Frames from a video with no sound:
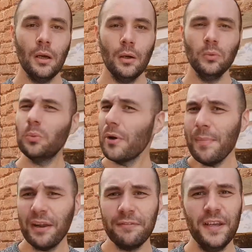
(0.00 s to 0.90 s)
Well, what
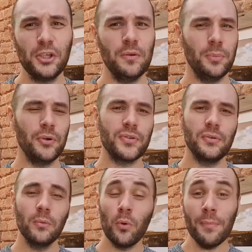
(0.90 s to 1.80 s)
about fiction books?
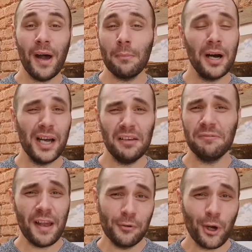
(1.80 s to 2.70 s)
What about my
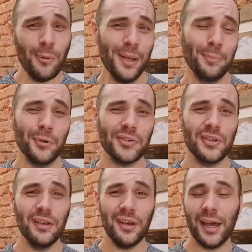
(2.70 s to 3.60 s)
favourite comic books?
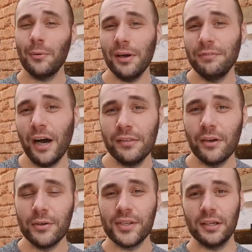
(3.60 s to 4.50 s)
How do I find
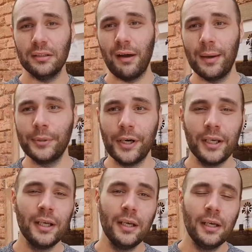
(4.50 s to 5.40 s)
those in a library?
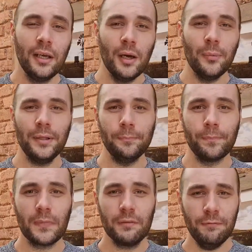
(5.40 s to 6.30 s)
Well,
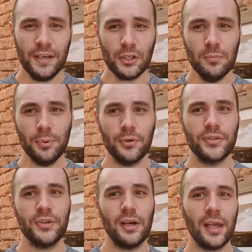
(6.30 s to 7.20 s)
fiction books
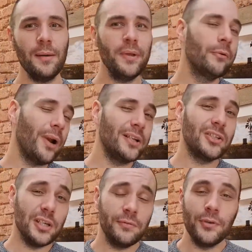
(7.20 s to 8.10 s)
can be arranged
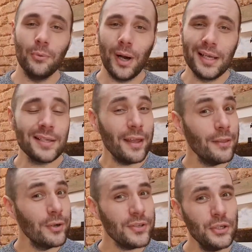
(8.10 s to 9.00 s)
in a few ways, and
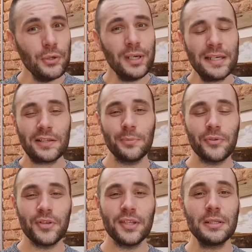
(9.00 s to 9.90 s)
there is a Dewey Decimal
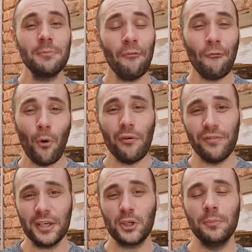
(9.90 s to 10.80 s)
System for
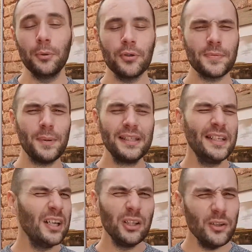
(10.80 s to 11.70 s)
fiction books, but
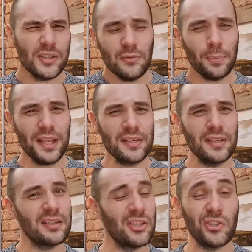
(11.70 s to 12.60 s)
lots of
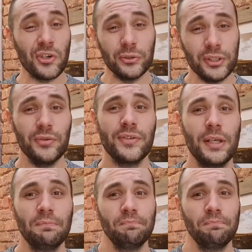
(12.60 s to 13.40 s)
places just don't use it.